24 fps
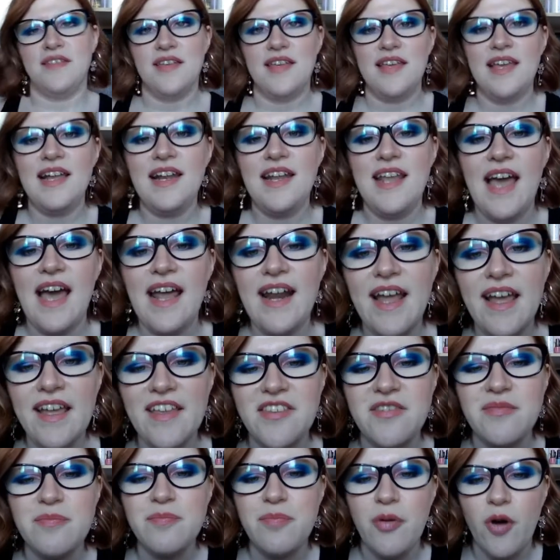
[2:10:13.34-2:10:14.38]
Eliana
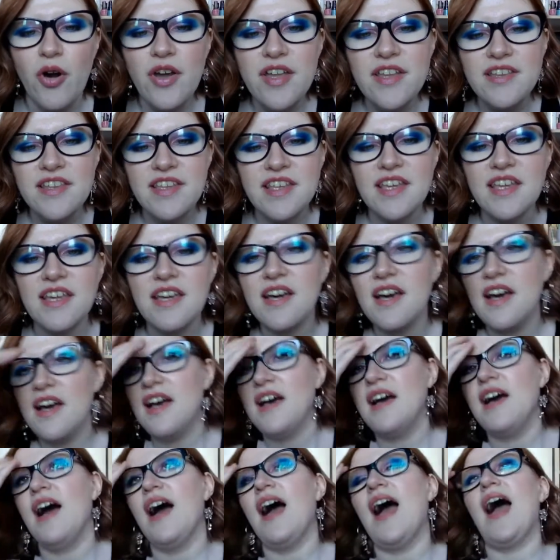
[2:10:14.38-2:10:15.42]
is pointing
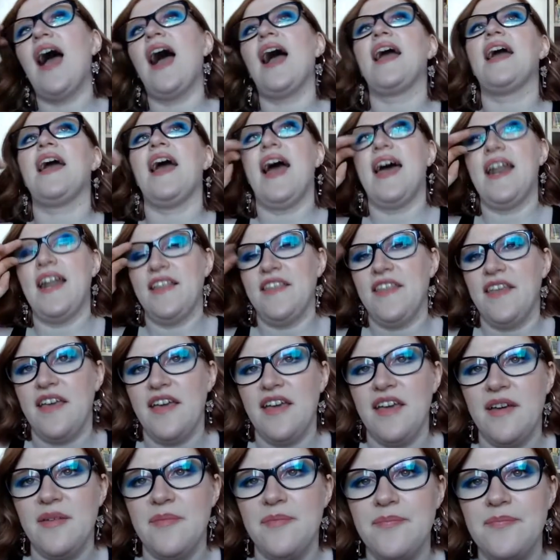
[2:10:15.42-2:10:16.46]
a gun at
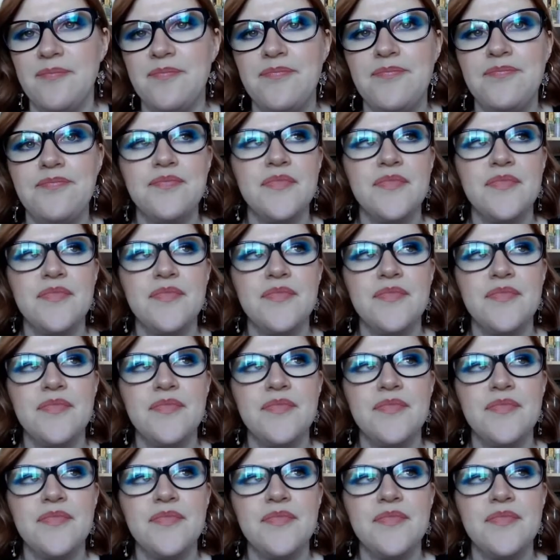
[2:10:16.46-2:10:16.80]
him